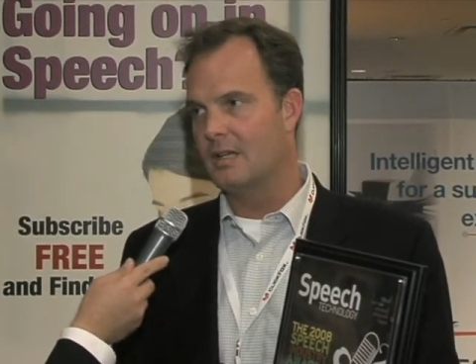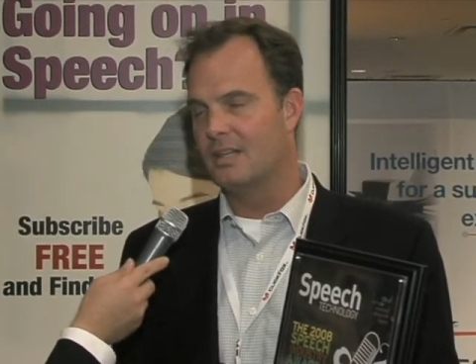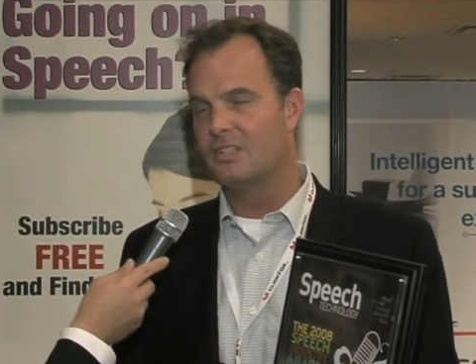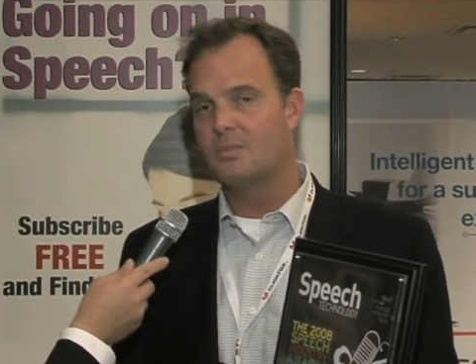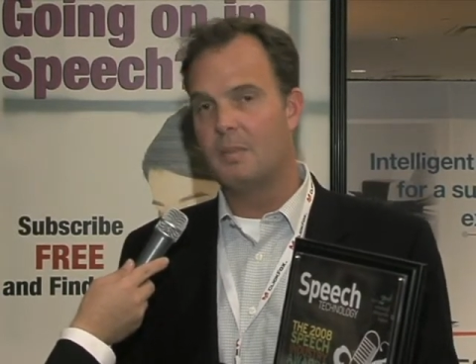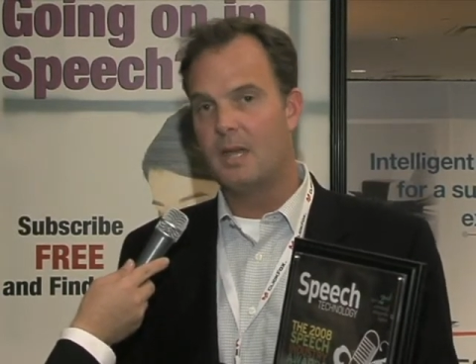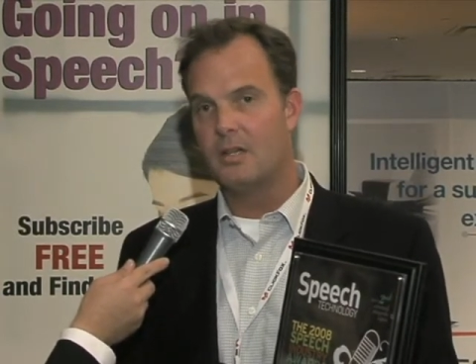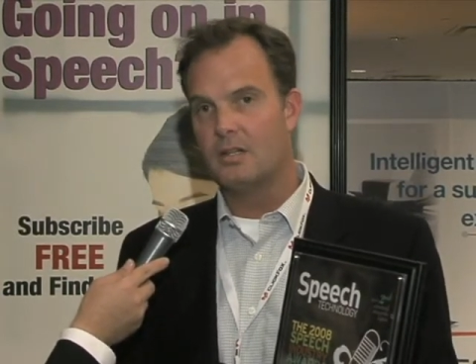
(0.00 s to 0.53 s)

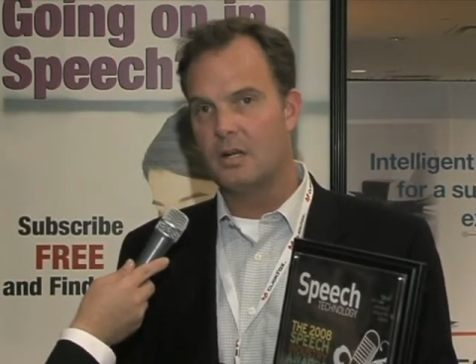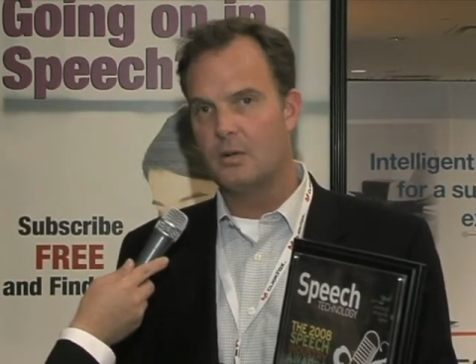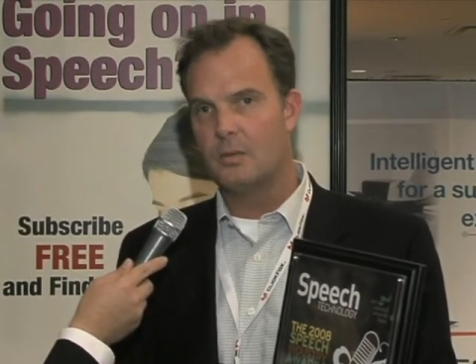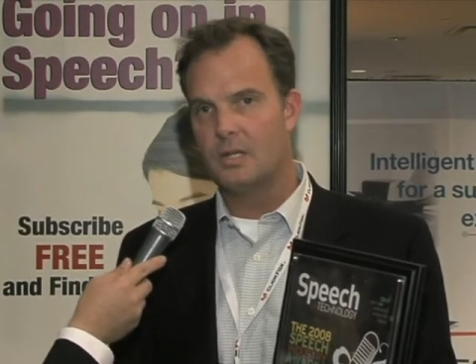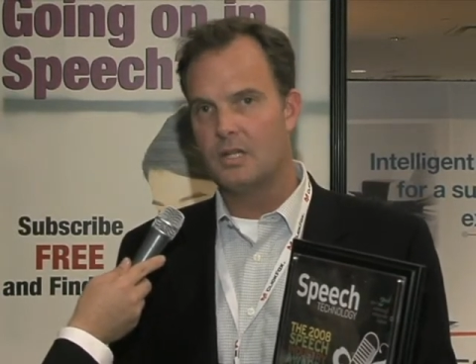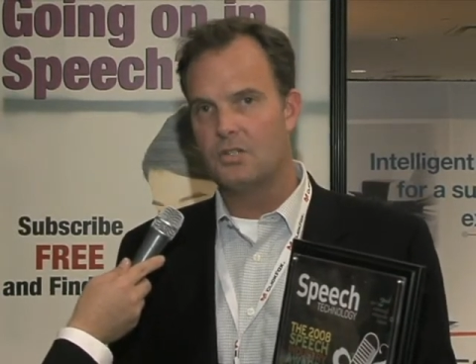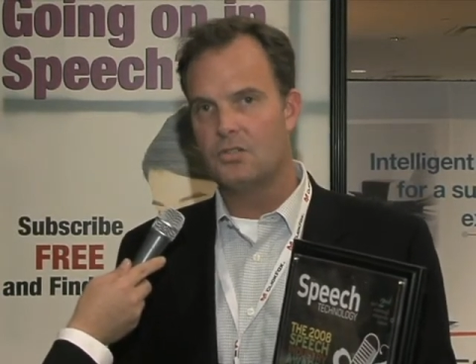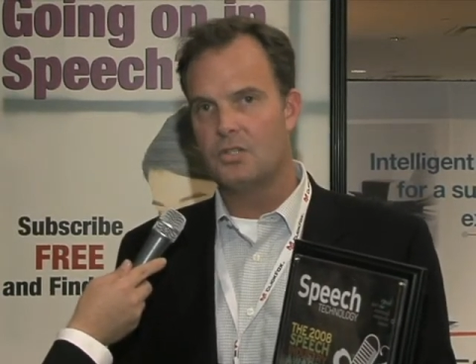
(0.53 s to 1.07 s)
expand our
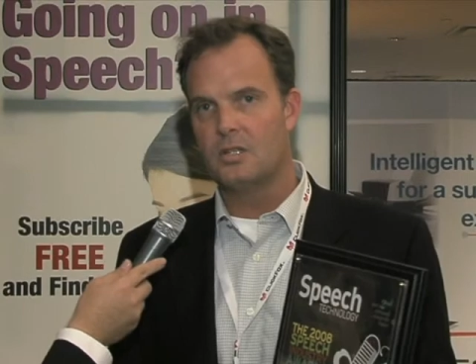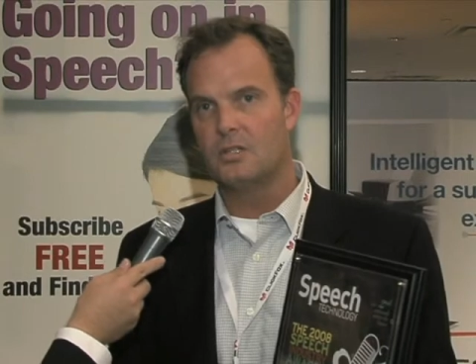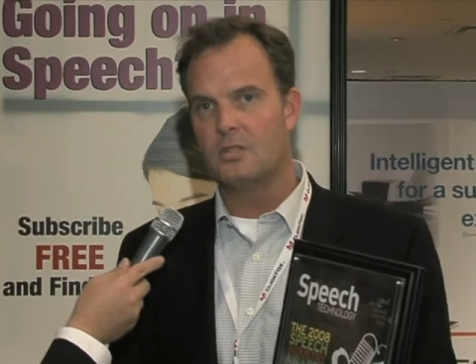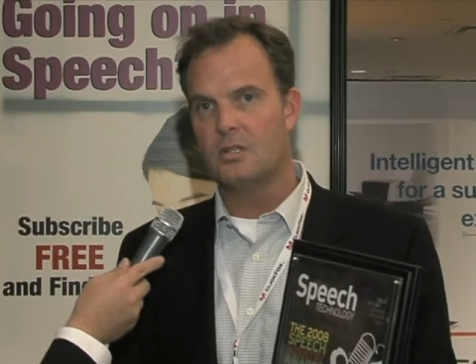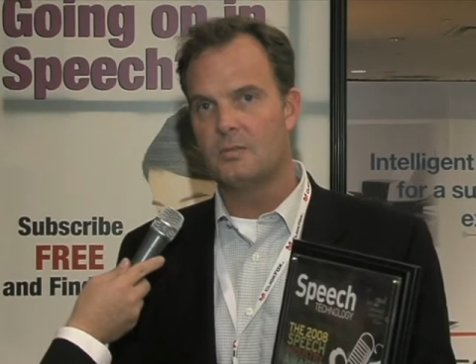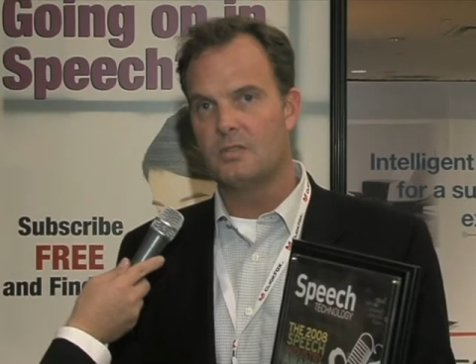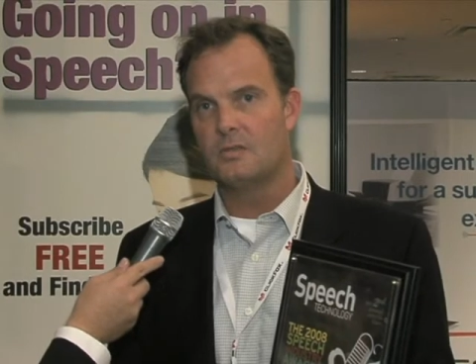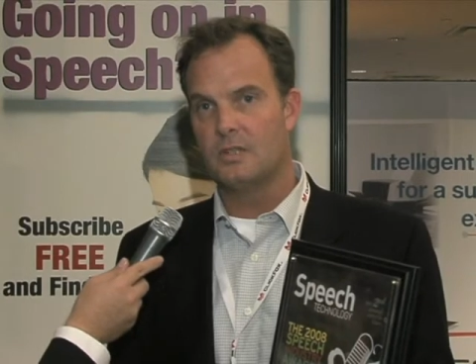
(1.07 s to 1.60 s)
reach in
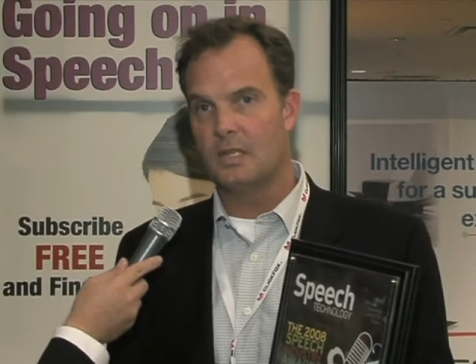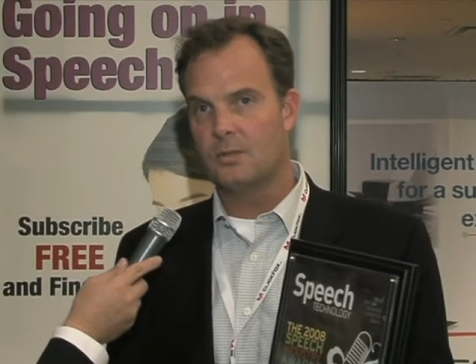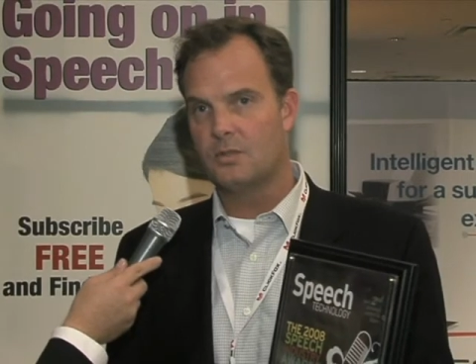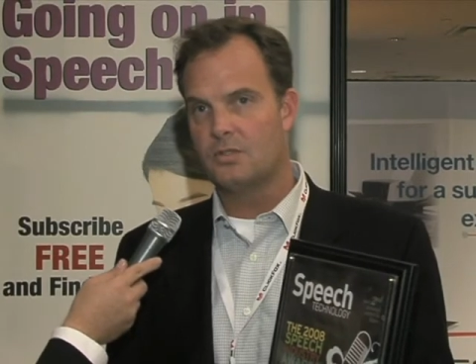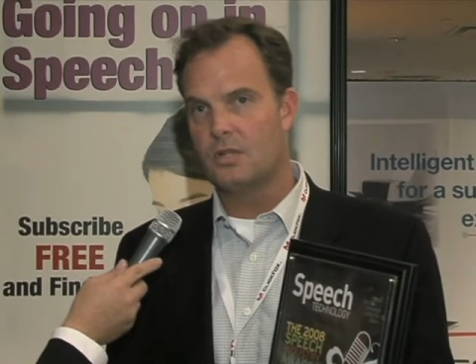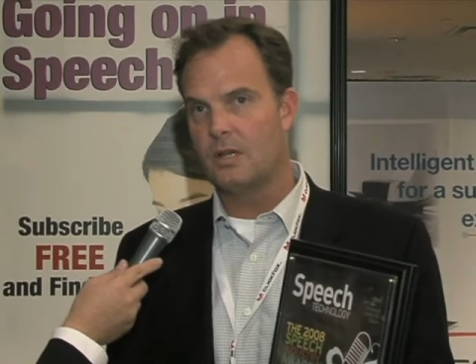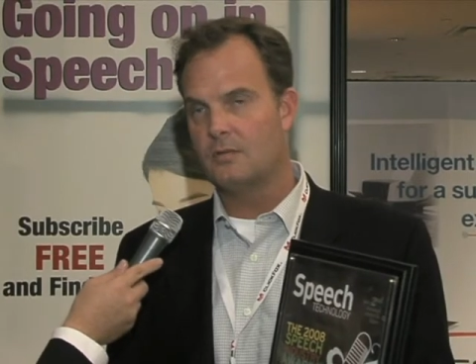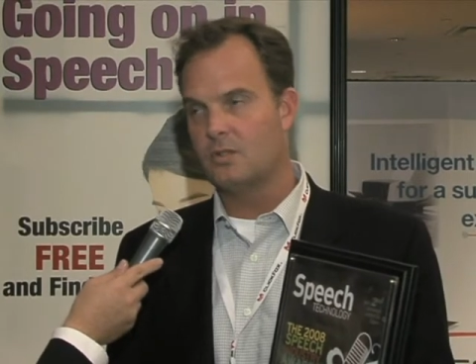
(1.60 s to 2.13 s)
terms of language
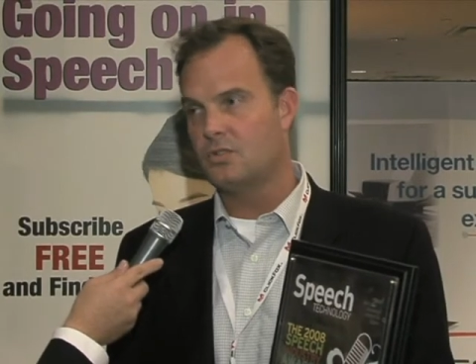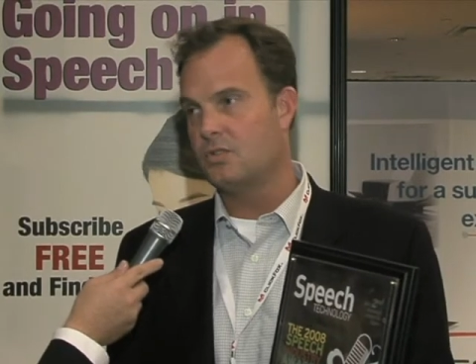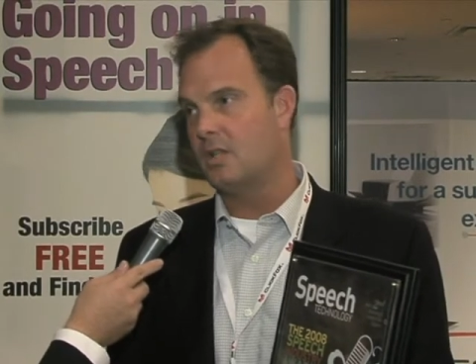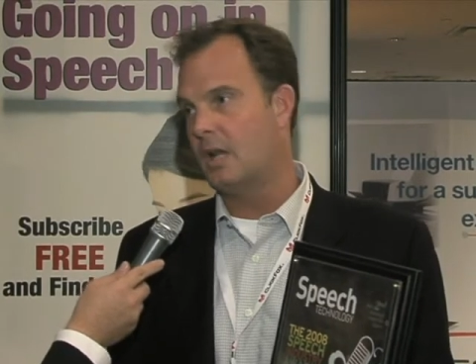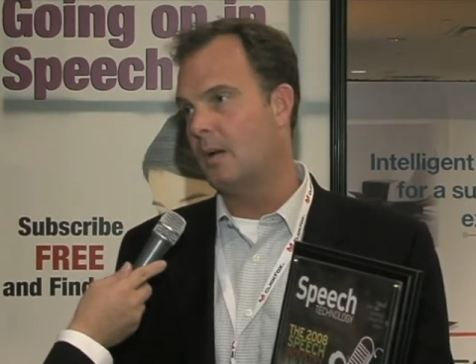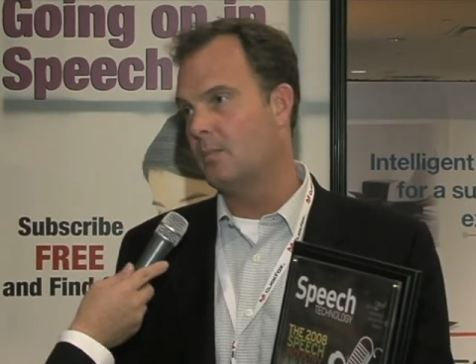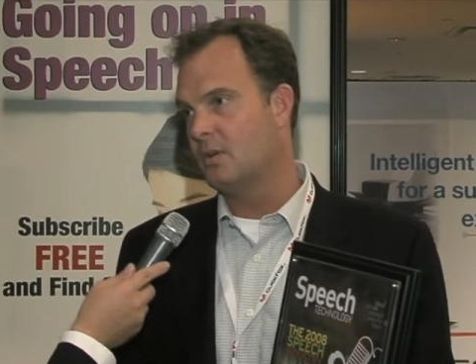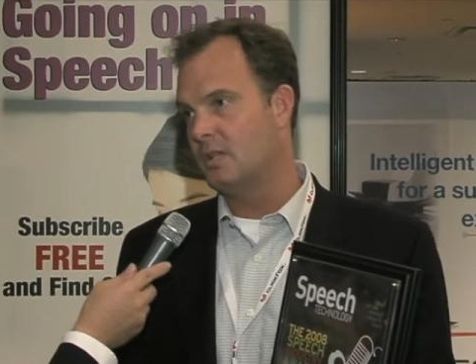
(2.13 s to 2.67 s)
coverage and
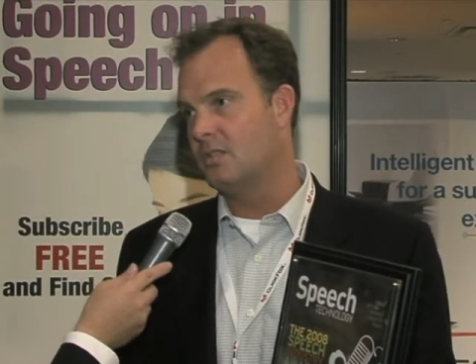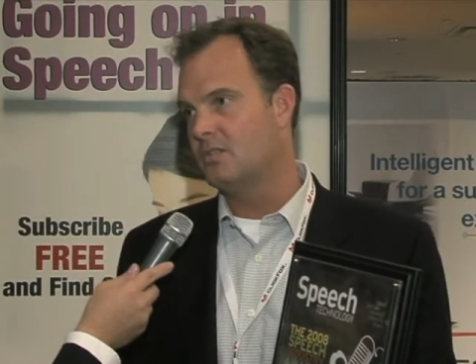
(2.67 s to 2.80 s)
operating